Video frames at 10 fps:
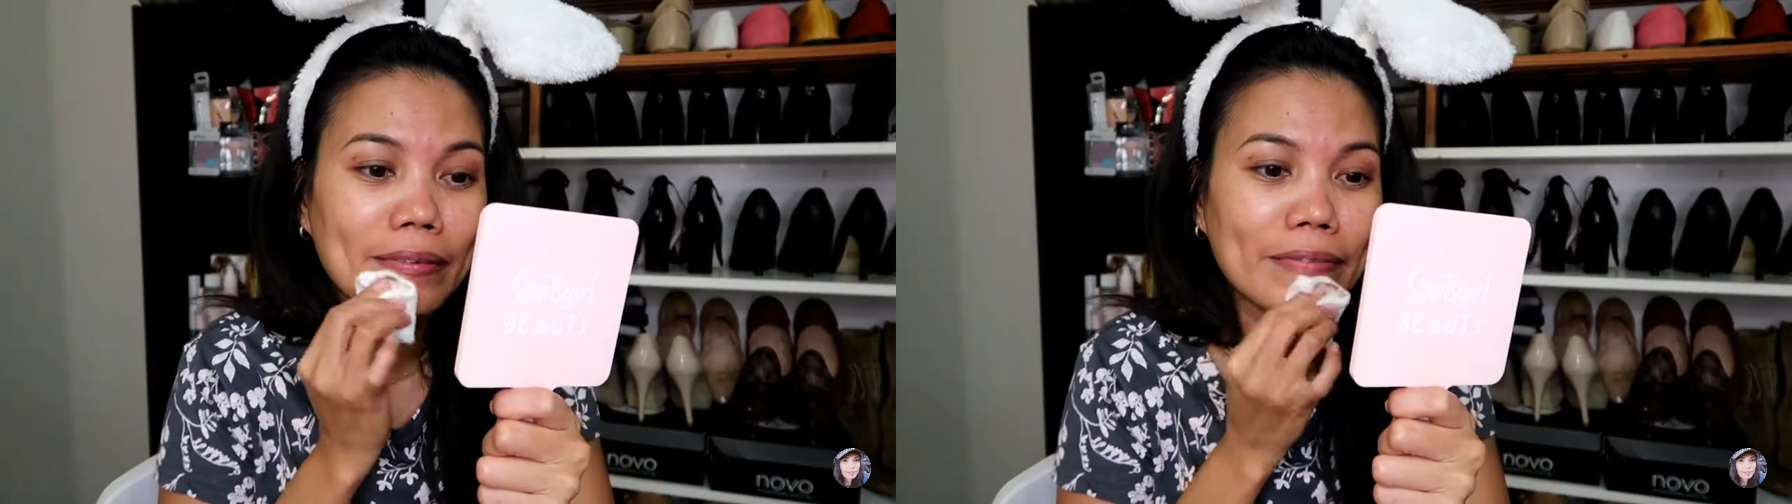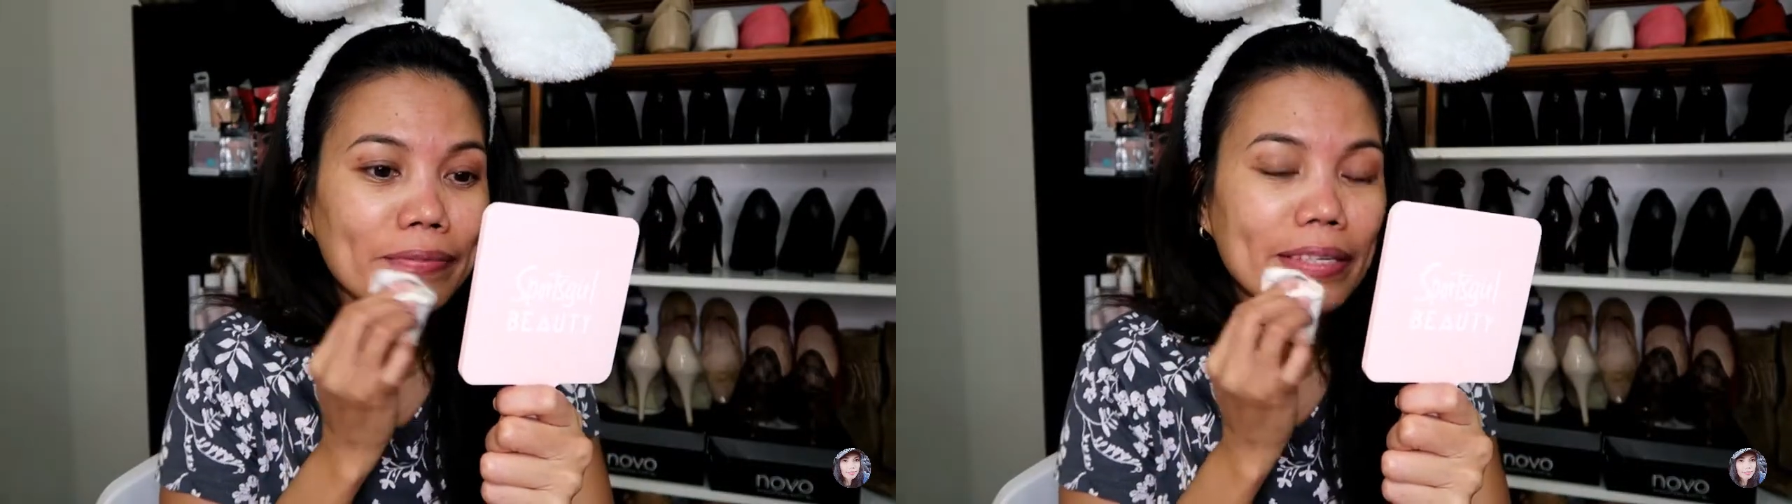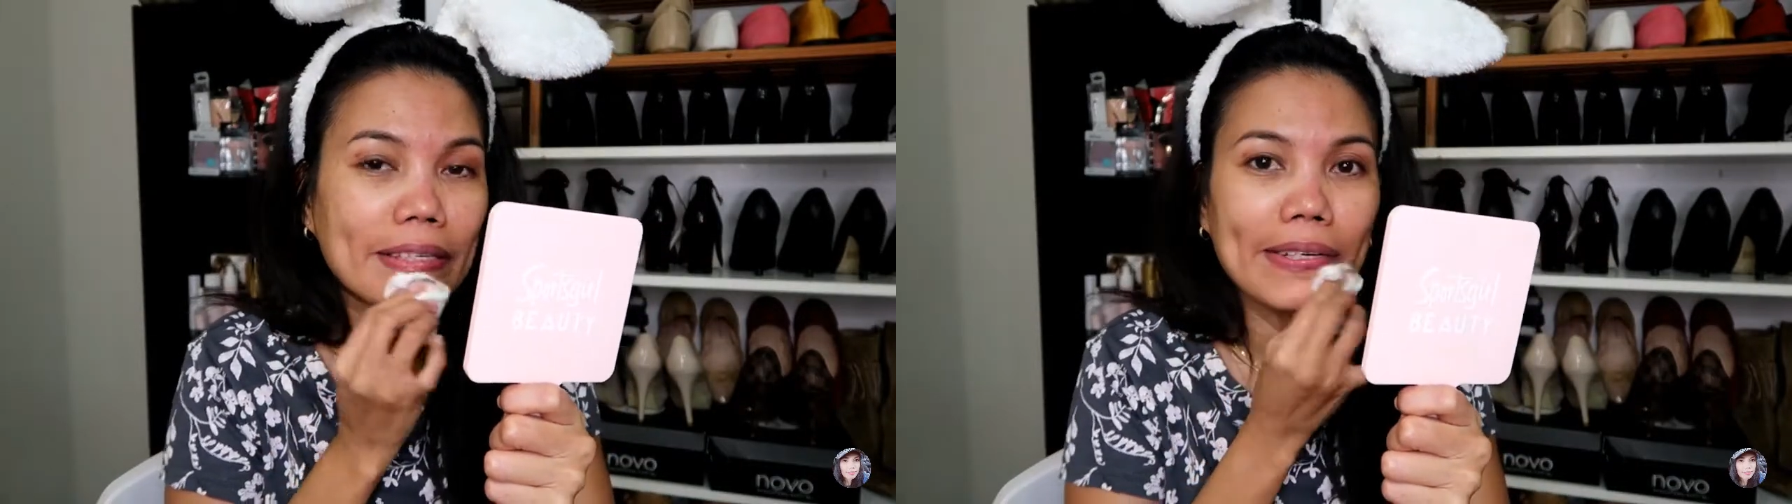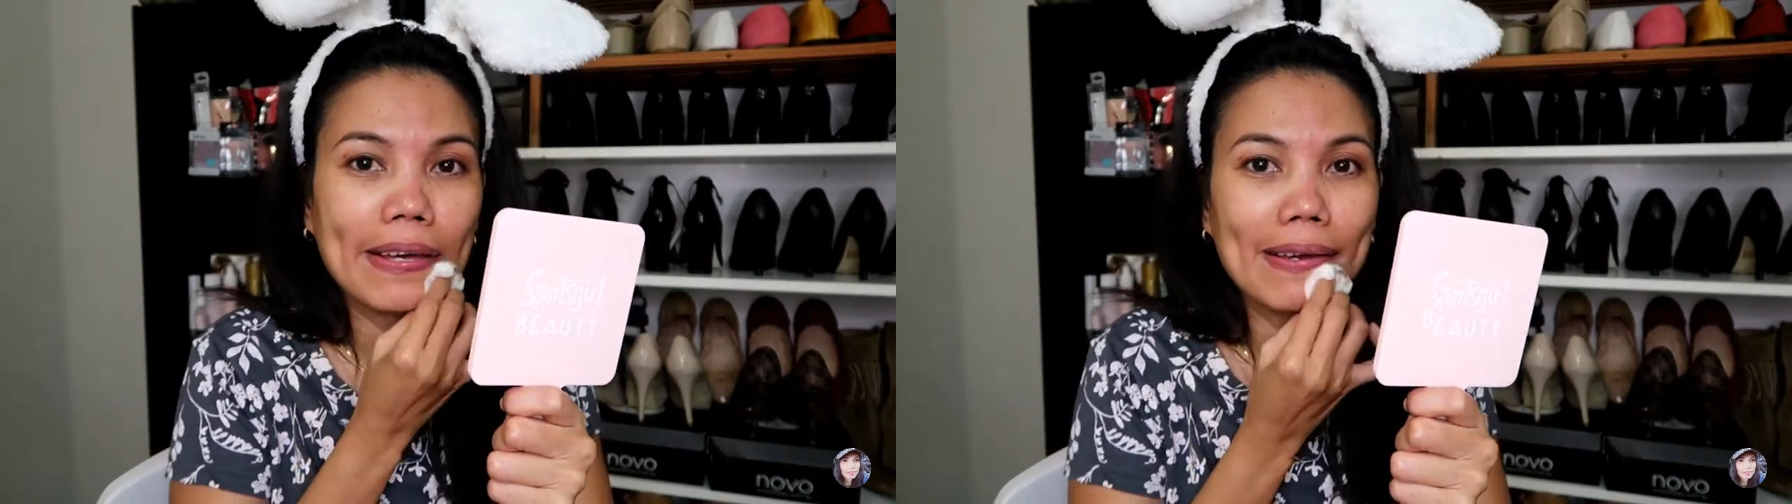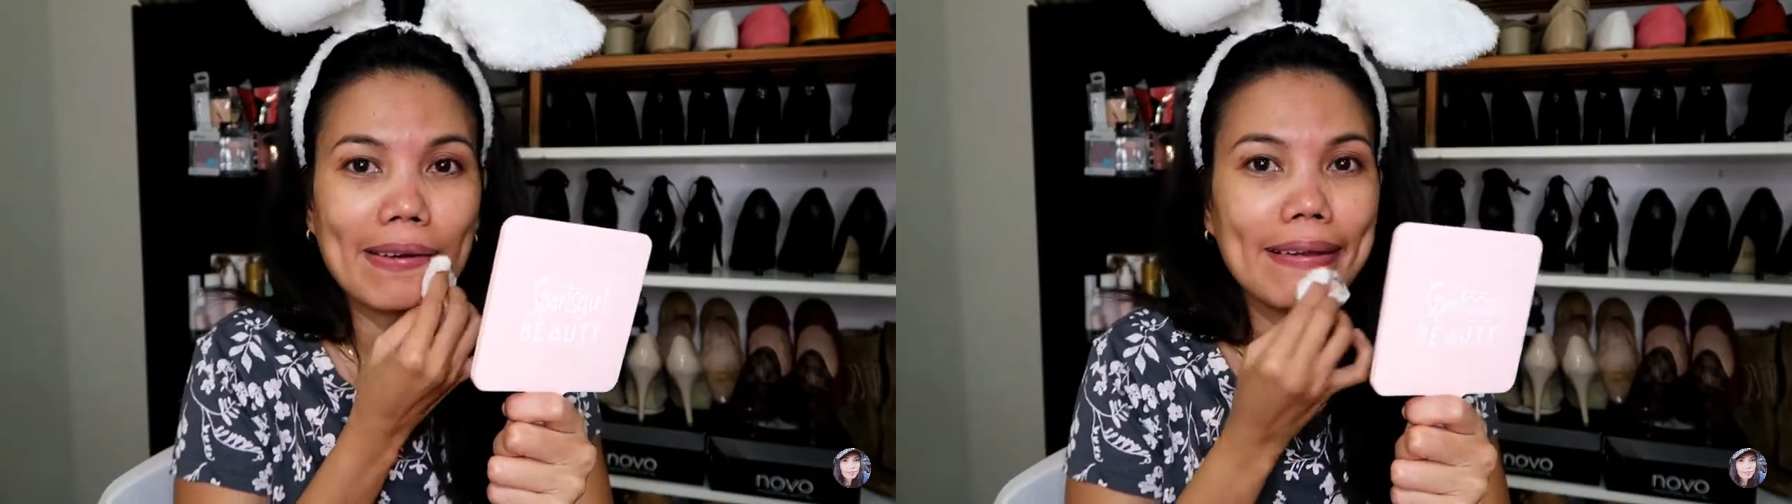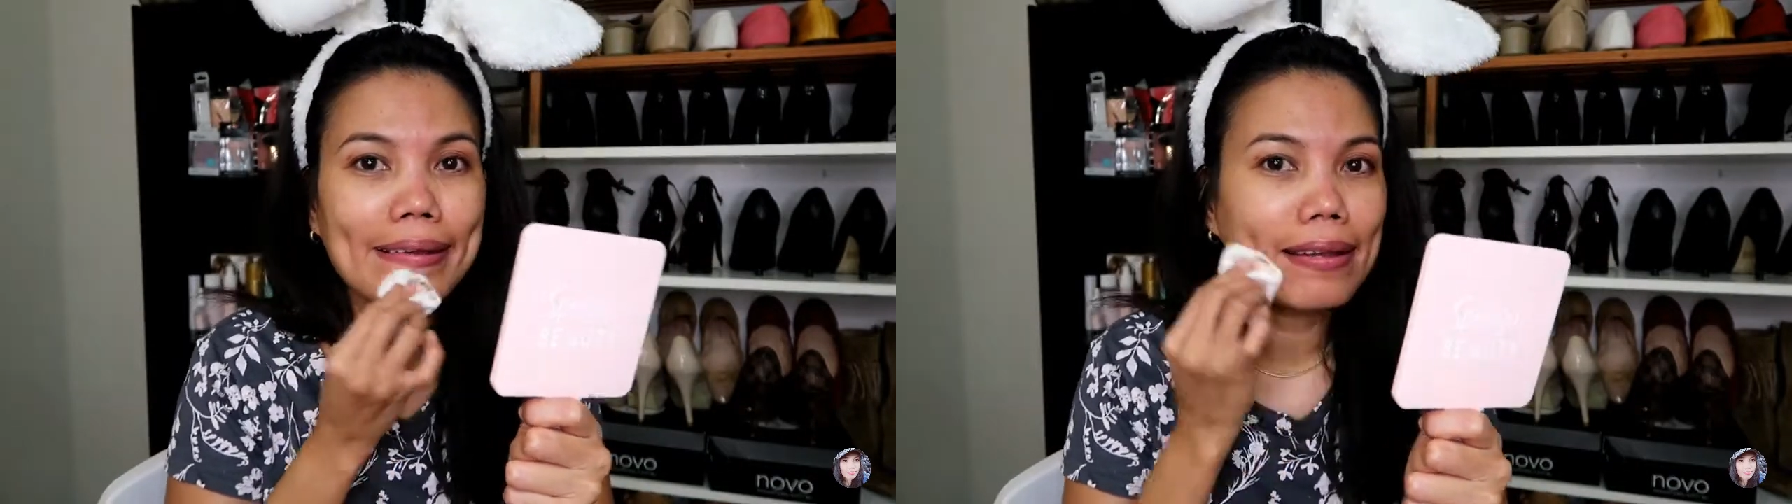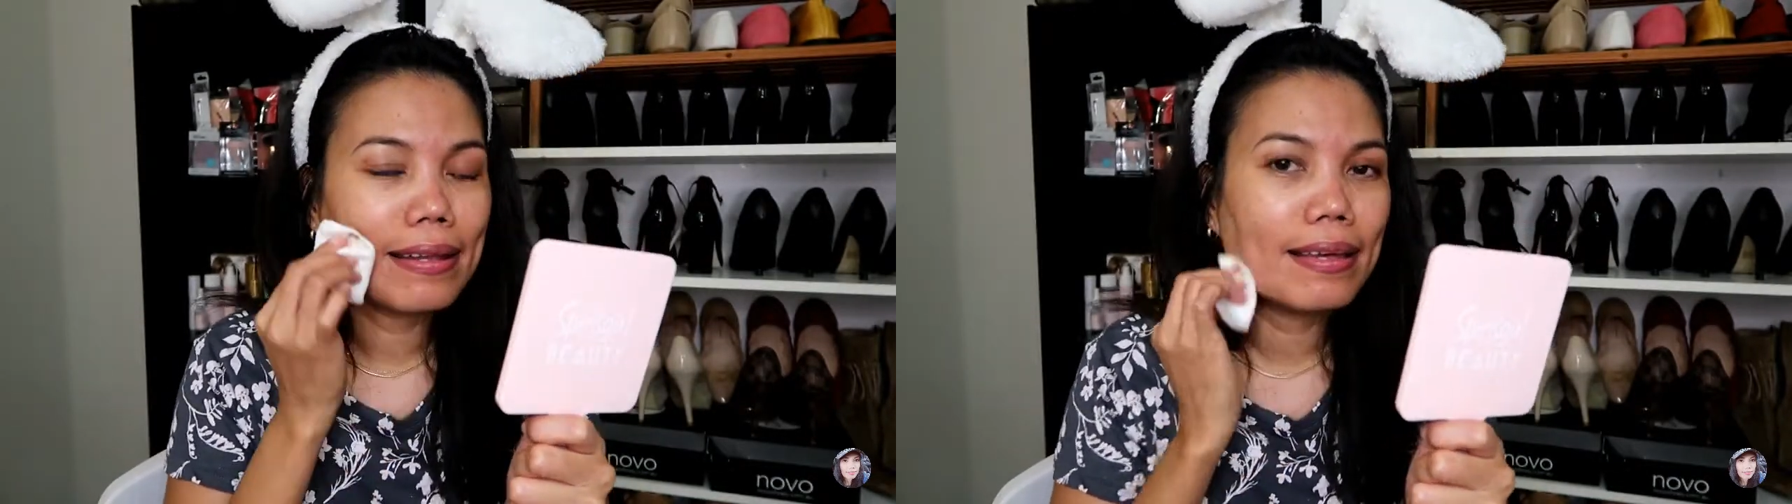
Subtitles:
yung video na yon.